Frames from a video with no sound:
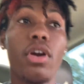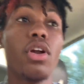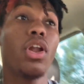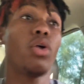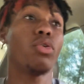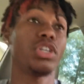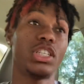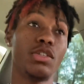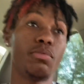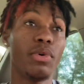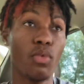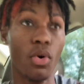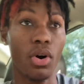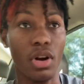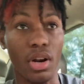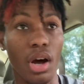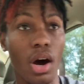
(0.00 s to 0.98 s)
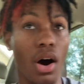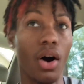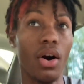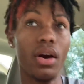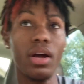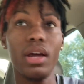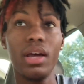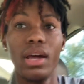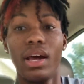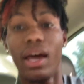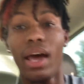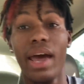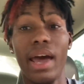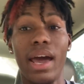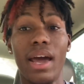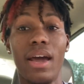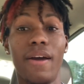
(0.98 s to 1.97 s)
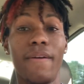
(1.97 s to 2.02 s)
the longest, she's been wanting a dog.
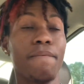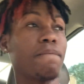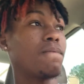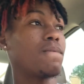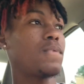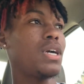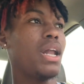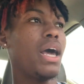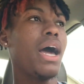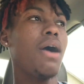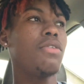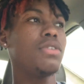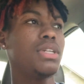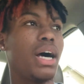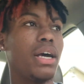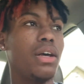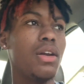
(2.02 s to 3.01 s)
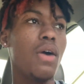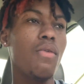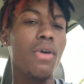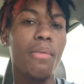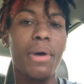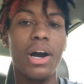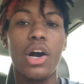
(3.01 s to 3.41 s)
And today I was like, you know what?